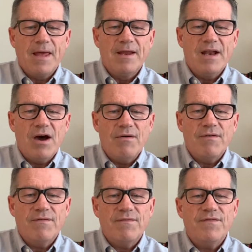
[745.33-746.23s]
Now,
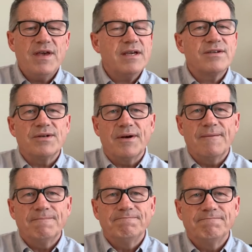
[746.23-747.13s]
Victor
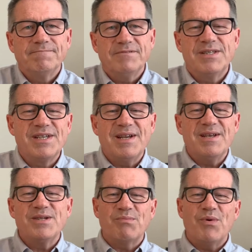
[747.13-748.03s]
was an
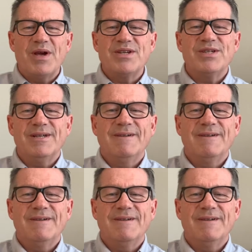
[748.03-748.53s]
inspiration.